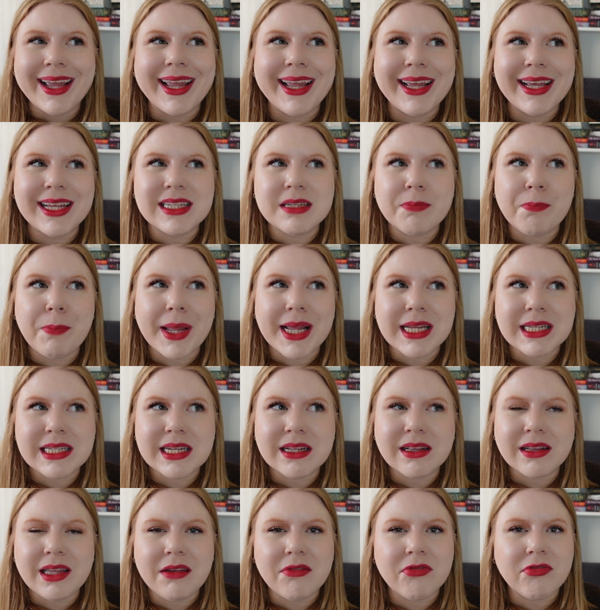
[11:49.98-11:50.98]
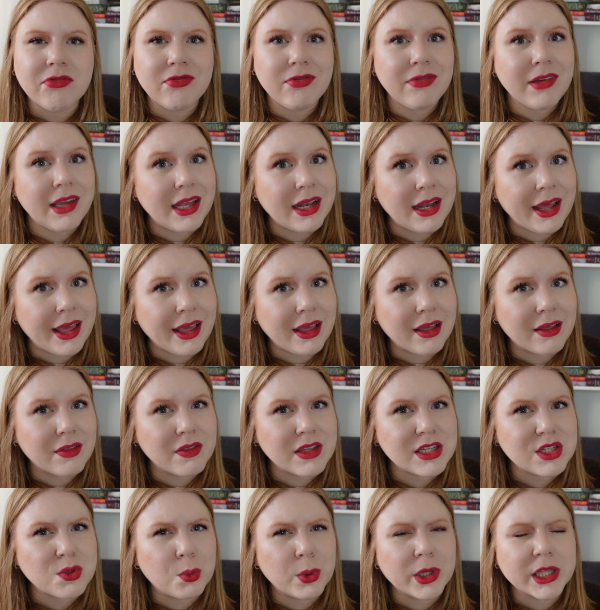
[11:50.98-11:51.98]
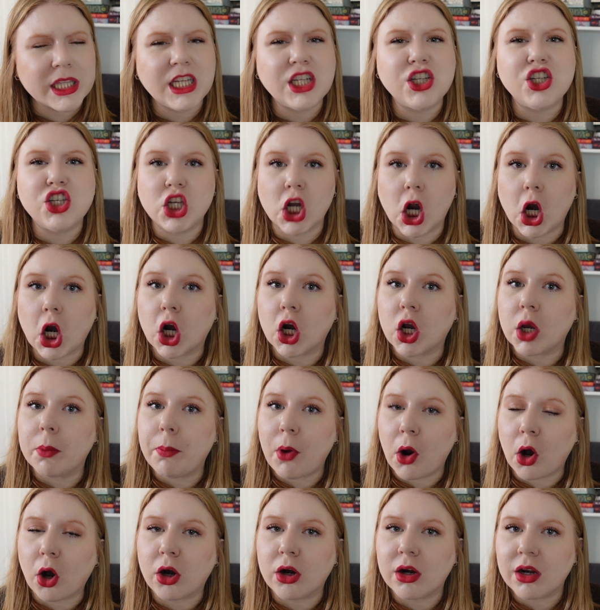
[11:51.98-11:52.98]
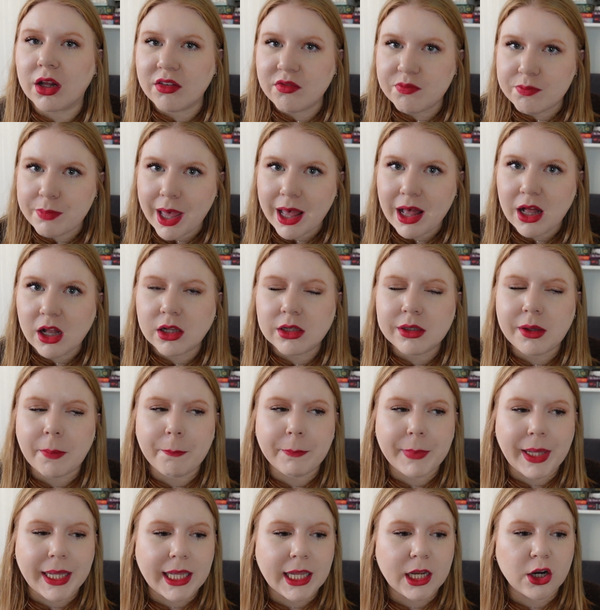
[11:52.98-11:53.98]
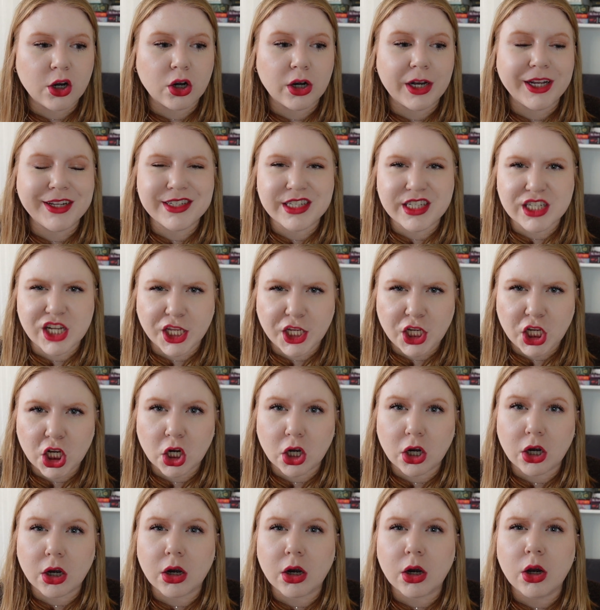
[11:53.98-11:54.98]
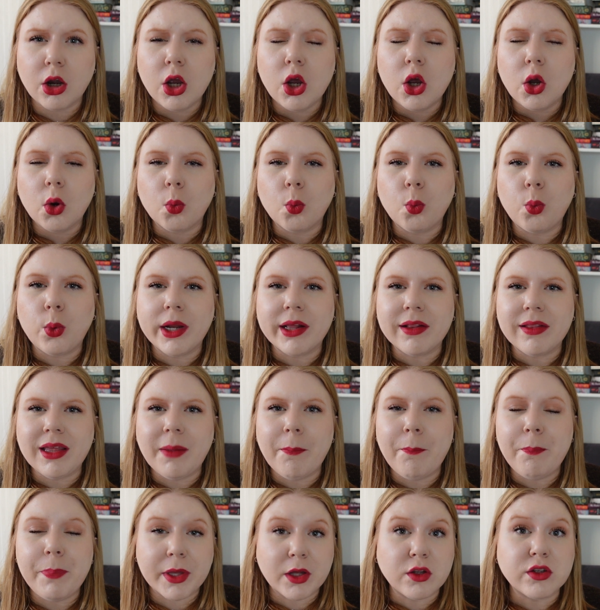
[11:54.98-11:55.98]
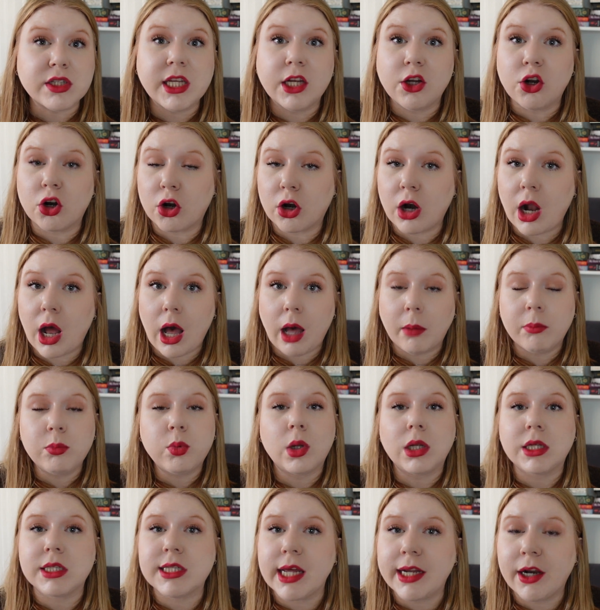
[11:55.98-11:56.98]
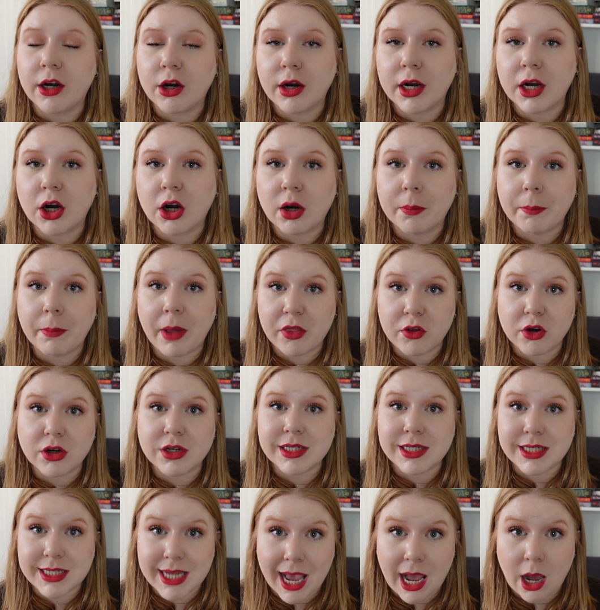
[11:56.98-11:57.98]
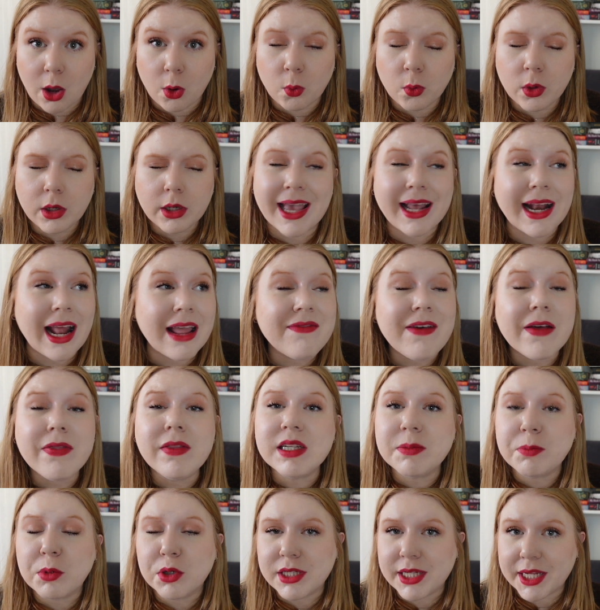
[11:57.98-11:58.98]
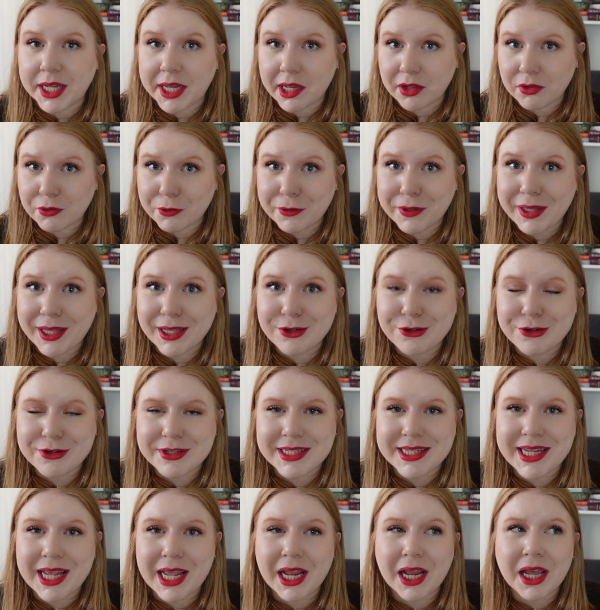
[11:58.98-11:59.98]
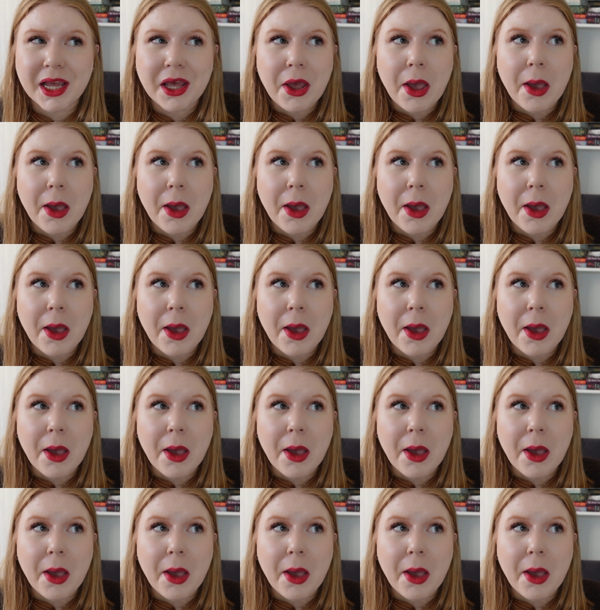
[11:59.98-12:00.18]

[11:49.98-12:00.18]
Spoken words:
is basically feeding this really dark part of Belle, making her insecure, really building her up while tearing her mother down. And I found this particularly interesting,